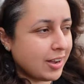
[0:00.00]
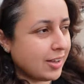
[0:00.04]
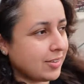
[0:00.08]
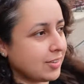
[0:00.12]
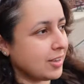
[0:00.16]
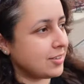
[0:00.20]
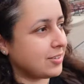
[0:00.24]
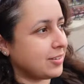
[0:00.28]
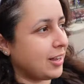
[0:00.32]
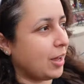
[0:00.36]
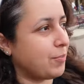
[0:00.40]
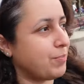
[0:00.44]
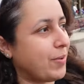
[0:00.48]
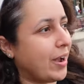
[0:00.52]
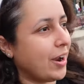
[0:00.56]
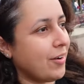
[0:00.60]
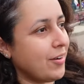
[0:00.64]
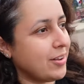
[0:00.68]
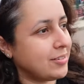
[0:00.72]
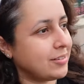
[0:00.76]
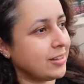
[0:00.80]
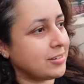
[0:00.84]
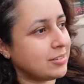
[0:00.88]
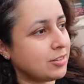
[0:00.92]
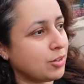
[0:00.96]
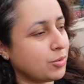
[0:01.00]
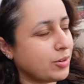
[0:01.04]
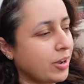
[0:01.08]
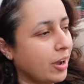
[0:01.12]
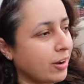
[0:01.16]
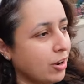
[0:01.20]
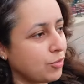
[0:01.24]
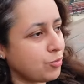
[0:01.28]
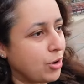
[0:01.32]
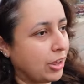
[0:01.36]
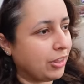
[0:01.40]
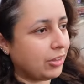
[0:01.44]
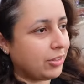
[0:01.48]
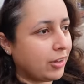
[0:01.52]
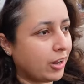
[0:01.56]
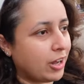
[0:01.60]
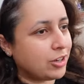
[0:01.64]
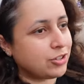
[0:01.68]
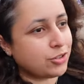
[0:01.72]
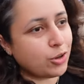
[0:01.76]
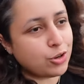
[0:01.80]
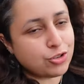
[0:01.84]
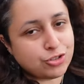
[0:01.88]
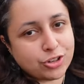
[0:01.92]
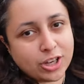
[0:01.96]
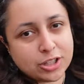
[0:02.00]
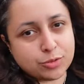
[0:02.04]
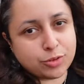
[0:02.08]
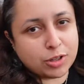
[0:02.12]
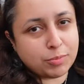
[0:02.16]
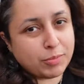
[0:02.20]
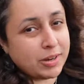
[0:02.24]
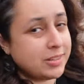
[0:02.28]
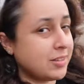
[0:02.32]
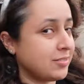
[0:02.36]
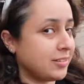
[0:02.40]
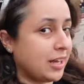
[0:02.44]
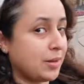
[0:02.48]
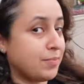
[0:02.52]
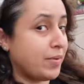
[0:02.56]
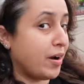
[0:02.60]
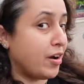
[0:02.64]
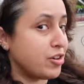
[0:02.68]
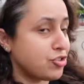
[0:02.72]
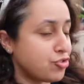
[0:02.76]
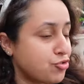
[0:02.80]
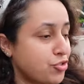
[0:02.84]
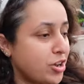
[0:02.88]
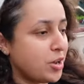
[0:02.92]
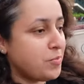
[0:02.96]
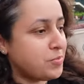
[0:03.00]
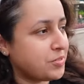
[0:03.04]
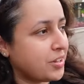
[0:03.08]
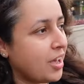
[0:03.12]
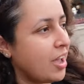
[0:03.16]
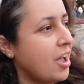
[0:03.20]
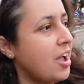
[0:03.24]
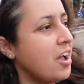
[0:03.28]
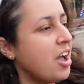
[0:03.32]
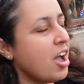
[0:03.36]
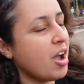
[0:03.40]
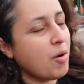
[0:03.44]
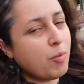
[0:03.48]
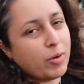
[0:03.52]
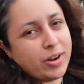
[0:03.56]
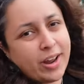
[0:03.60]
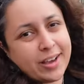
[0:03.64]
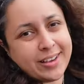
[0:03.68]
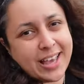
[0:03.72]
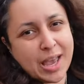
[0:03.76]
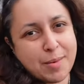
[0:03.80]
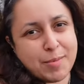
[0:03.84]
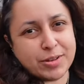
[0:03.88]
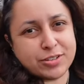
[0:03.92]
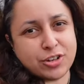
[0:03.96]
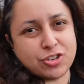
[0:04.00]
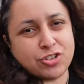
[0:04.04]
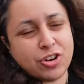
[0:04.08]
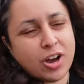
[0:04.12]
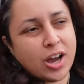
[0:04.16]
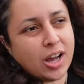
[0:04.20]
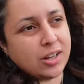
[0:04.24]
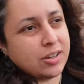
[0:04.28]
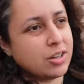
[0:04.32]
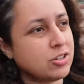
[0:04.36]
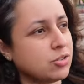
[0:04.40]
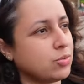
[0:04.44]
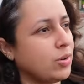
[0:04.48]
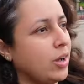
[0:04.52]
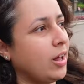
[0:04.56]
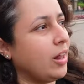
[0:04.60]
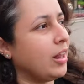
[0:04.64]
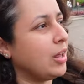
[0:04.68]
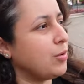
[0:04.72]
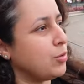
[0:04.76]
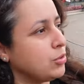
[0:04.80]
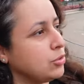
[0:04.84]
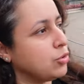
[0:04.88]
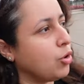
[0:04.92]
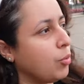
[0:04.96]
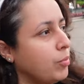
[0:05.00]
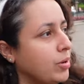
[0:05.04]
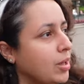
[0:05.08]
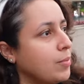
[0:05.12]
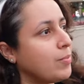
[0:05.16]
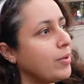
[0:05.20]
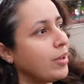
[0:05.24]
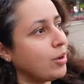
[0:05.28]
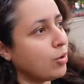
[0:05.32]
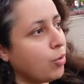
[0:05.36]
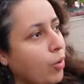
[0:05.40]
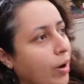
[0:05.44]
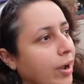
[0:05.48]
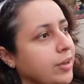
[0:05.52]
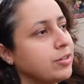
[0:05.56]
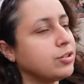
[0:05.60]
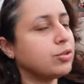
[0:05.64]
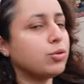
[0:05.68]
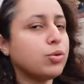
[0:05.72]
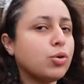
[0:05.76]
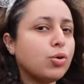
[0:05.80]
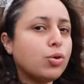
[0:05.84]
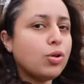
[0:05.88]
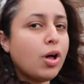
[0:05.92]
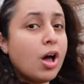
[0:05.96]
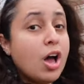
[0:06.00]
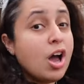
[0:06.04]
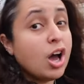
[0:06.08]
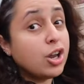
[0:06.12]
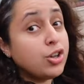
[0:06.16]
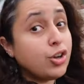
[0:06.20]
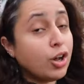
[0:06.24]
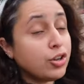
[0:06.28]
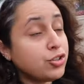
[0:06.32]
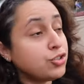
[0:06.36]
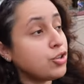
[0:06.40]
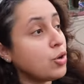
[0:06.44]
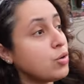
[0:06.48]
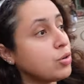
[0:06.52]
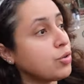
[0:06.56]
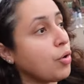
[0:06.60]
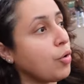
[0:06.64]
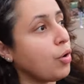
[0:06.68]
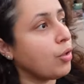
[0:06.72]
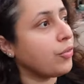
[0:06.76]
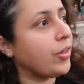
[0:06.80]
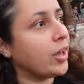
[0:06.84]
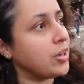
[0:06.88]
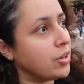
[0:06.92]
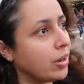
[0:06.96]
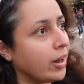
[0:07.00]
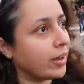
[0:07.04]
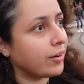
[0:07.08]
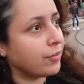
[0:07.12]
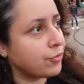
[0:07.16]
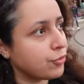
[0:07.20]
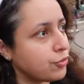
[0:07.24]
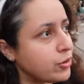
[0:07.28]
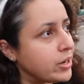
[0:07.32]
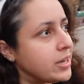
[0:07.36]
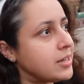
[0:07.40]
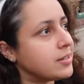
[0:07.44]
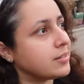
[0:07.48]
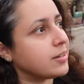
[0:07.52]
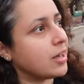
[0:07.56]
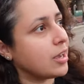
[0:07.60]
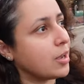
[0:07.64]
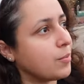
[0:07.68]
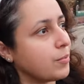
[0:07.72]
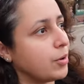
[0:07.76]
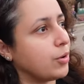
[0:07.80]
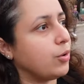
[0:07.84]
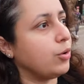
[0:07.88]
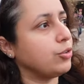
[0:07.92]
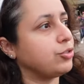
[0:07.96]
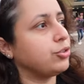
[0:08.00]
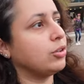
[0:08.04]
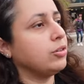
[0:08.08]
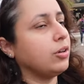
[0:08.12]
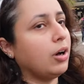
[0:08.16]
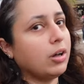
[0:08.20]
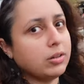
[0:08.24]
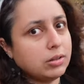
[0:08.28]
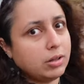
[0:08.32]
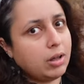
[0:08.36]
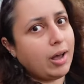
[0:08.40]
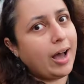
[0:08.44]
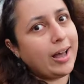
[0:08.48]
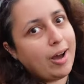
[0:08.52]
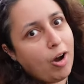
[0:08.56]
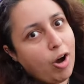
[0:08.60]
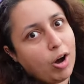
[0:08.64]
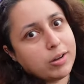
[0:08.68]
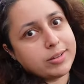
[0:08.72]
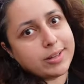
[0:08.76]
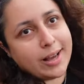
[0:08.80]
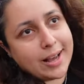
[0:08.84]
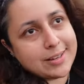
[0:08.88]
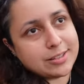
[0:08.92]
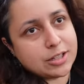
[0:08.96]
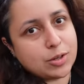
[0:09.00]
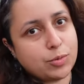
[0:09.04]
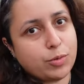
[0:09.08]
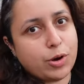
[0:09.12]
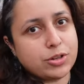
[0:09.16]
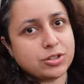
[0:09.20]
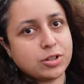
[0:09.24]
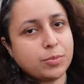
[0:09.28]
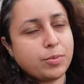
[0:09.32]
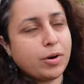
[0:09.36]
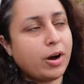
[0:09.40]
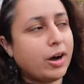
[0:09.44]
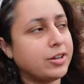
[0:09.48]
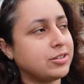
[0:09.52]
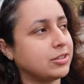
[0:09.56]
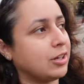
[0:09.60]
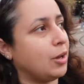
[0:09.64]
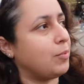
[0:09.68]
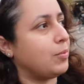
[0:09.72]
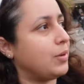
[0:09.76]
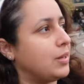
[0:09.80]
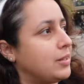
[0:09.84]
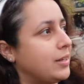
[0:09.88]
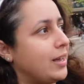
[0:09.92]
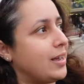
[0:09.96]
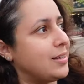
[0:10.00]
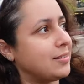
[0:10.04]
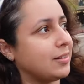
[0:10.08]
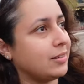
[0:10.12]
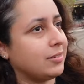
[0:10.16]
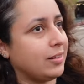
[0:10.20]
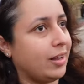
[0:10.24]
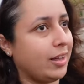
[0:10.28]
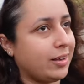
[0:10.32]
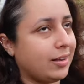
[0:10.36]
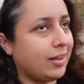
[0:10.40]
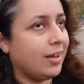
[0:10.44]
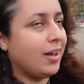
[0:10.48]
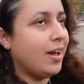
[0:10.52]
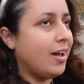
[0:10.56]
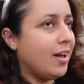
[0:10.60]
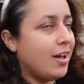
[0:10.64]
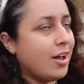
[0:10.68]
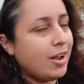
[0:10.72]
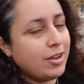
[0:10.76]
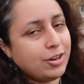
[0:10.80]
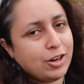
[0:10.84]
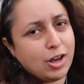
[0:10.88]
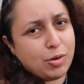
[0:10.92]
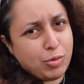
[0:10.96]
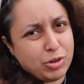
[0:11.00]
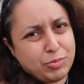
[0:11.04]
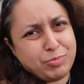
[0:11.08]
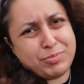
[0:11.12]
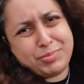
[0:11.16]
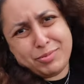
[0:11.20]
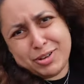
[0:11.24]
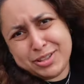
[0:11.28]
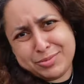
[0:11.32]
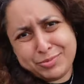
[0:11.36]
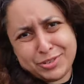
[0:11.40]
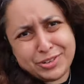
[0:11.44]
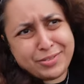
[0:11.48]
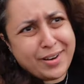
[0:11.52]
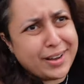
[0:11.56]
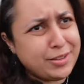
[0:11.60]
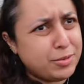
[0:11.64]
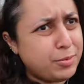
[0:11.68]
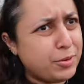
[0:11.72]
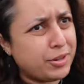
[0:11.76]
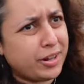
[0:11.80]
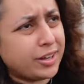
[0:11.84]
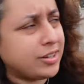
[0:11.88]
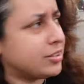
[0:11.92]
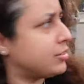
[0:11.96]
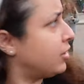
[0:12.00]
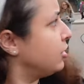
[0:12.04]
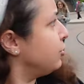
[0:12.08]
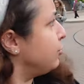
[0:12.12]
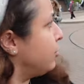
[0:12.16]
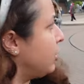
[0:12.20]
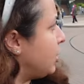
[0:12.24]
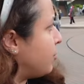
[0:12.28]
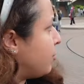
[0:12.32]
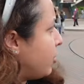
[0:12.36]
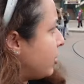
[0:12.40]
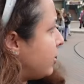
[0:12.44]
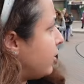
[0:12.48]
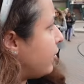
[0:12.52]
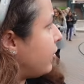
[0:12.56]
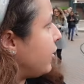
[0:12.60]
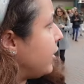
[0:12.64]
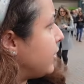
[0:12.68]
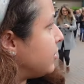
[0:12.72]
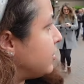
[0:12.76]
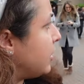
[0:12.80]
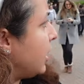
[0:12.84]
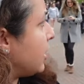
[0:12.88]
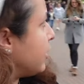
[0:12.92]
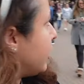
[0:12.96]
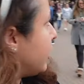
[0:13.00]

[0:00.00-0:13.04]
in Disneyland Paris it's the kind of weather that I associate with my Disneyland Paris trips when I came as a child as well it would normally be quite cool not so cold that you're like freezing but also not like, hot as it was the past couple of days and like you know we, we've had to put like sun cream on and things like